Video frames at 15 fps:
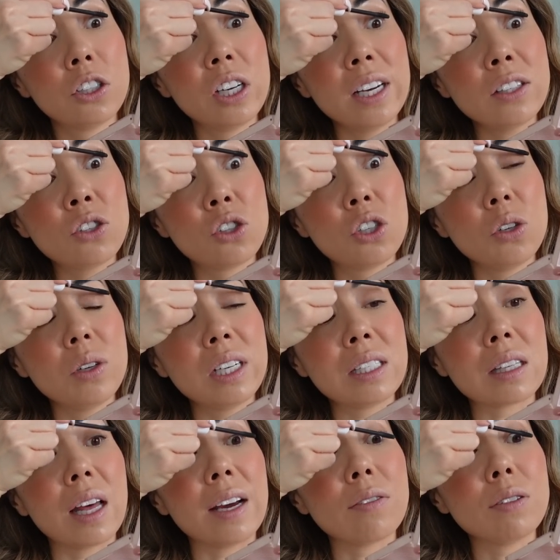It's Judy's
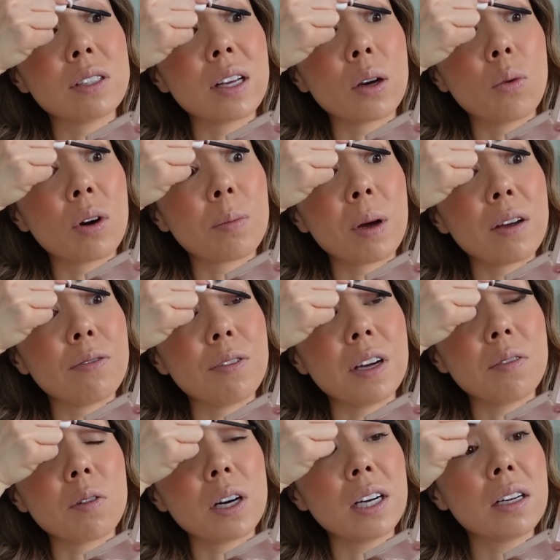Life is like one of my
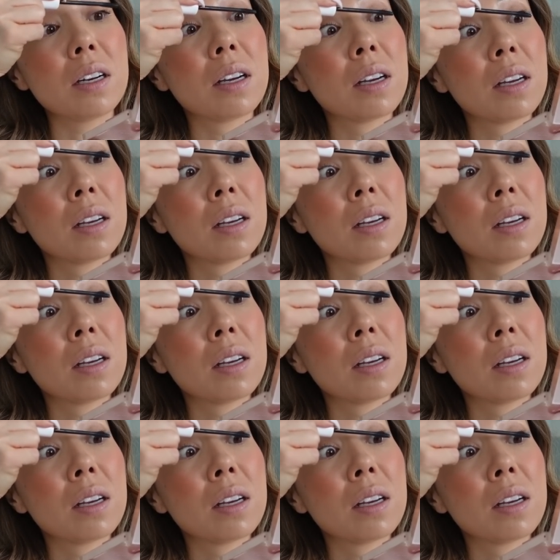favorite.